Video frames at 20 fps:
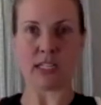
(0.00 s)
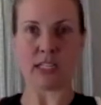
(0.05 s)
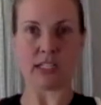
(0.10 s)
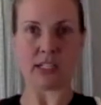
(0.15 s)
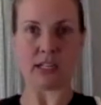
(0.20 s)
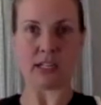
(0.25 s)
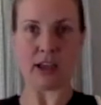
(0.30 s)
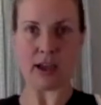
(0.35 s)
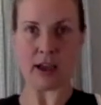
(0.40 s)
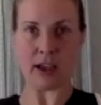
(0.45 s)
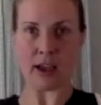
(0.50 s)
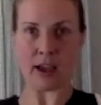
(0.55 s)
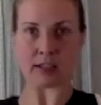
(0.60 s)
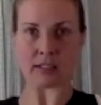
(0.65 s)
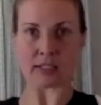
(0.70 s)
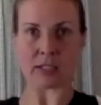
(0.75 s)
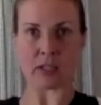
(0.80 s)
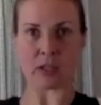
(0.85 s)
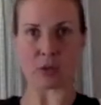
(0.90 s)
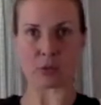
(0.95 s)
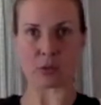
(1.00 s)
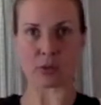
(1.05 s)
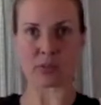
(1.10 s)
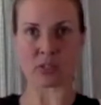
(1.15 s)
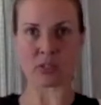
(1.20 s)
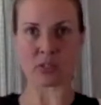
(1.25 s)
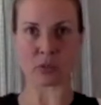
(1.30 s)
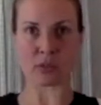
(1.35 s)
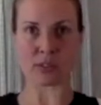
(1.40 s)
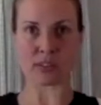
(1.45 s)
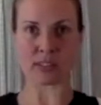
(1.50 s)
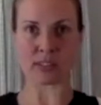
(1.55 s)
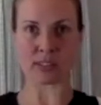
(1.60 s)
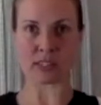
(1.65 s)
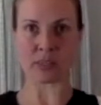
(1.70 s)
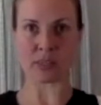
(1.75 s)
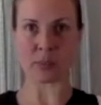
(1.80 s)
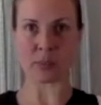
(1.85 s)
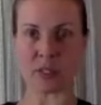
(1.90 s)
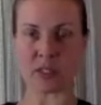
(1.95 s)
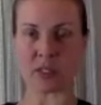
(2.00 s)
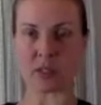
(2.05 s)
And then exhale, rib squeeze in,